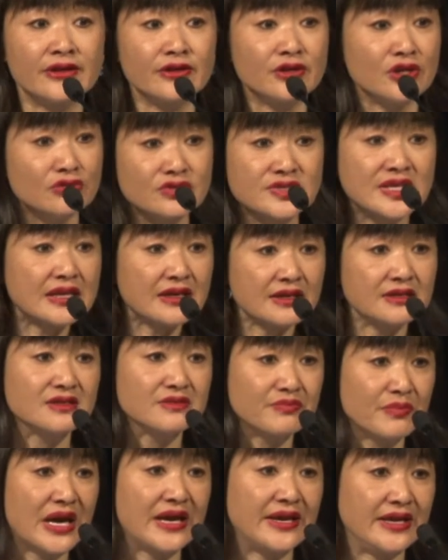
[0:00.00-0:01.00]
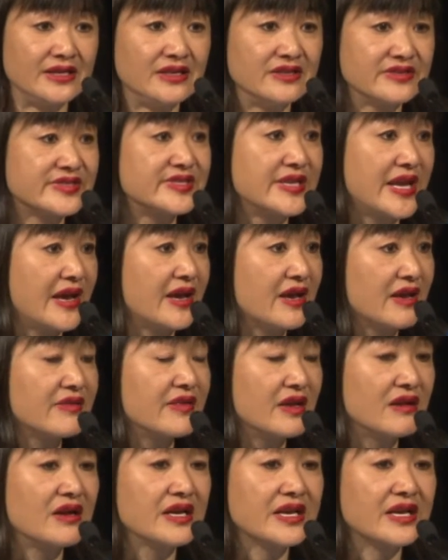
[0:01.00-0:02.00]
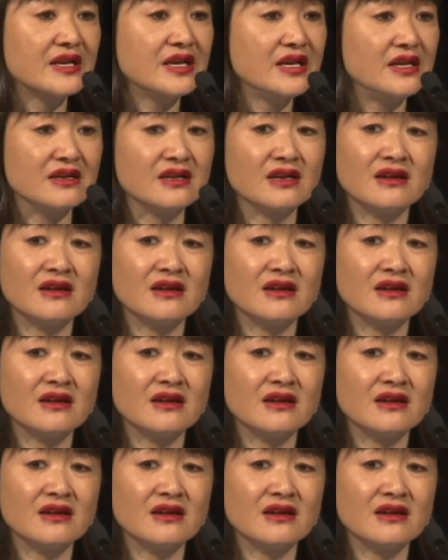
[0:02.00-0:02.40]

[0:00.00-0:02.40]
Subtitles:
New Zealand-made snack that I can eat.